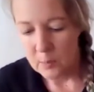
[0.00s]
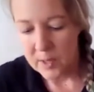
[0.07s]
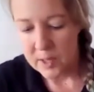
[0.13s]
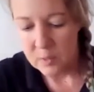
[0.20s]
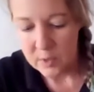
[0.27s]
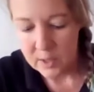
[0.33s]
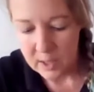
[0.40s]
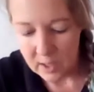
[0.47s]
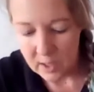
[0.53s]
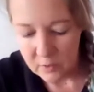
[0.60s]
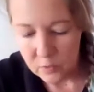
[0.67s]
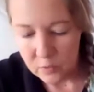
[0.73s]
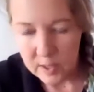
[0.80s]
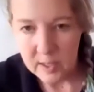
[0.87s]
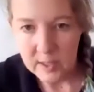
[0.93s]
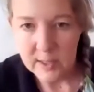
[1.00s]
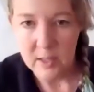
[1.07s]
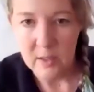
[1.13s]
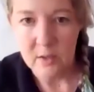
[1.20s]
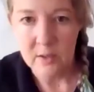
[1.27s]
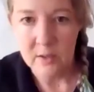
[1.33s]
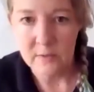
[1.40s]
But when you have wee
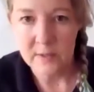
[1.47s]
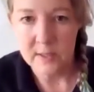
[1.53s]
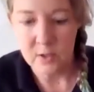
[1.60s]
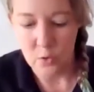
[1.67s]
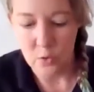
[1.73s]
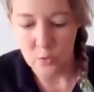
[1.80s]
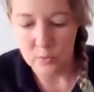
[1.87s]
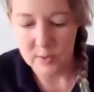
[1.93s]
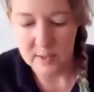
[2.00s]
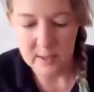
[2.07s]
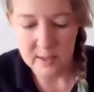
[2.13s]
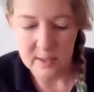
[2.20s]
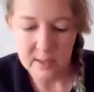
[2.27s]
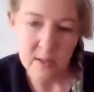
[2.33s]
decorative stones,